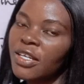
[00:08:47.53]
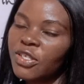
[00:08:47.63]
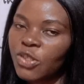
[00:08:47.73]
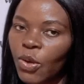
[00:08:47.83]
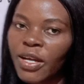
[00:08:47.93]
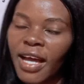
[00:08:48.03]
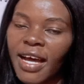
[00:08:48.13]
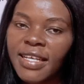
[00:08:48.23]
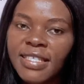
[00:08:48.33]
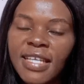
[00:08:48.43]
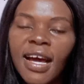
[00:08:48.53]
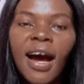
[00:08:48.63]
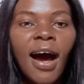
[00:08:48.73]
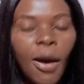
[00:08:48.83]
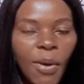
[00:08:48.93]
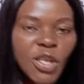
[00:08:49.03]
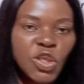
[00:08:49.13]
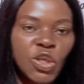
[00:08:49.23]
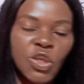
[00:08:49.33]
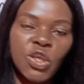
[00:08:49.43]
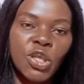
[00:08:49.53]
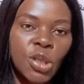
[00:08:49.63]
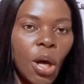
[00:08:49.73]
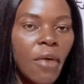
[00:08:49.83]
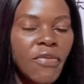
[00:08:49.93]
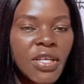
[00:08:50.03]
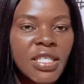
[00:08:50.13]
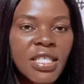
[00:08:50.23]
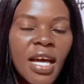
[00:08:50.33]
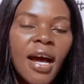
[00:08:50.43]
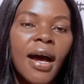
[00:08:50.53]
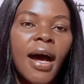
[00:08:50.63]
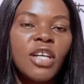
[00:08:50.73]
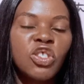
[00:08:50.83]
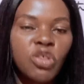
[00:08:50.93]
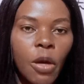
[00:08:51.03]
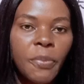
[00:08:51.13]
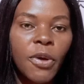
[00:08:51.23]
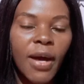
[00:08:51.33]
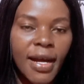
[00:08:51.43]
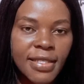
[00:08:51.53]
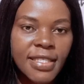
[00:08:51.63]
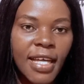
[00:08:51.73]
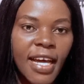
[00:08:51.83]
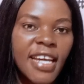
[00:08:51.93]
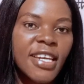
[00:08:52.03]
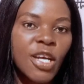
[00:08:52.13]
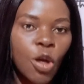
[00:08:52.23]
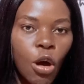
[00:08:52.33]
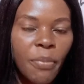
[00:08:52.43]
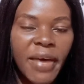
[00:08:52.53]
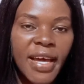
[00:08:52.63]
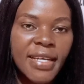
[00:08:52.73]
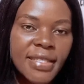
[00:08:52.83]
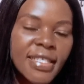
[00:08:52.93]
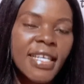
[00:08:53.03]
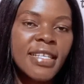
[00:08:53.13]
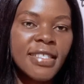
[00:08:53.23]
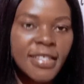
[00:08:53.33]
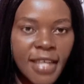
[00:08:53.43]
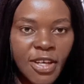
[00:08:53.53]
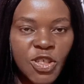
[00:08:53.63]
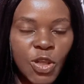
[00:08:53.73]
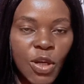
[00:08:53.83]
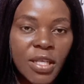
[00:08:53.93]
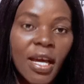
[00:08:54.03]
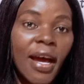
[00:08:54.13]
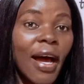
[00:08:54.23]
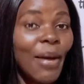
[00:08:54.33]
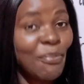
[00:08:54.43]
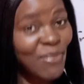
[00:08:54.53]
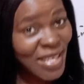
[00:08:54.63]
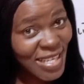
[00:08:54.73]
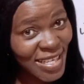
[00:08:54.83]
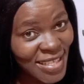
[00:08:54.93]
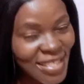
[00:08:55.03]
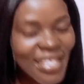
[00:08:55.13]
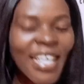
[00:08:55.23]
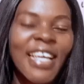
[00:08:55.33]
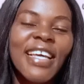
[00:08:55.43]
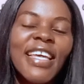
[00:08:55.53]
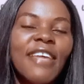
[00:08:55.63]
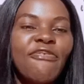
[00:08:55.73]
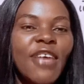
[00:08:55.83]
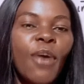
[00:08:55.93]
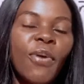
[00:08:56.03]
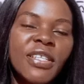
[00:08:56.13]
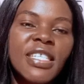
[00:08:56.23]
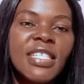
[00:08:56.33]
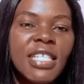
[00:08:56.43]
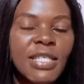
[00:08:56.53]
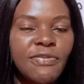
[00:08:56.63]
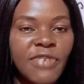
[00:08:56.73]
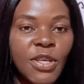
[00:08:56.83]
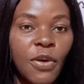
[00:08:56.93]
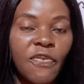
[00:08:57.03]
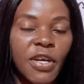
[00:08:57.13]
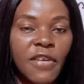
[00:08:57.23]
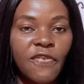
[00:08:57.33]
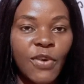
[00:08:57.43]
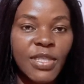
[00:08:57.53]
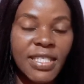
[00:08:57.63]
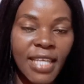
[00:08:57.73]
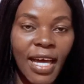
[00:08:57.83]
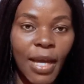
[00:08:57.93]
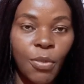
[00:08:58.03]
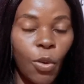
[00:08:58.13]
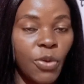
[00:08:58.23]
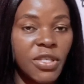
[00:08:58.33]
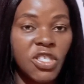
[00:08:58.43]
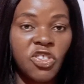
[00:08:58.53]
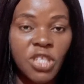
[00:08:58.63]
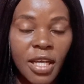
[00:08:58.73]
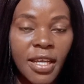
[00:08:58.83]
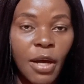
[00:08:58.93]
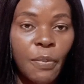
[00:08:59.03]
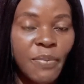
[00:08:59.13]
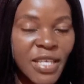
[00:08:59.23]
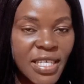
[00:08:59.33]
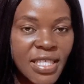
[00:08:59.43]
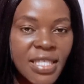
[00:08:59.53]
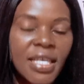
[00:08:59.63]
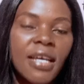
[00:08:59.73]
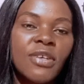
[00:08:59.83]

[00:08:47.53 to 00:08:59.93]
So guys, I want you to solve it and drop your answer in the comment section. And please, if you are watching this video for the first time or this channel, please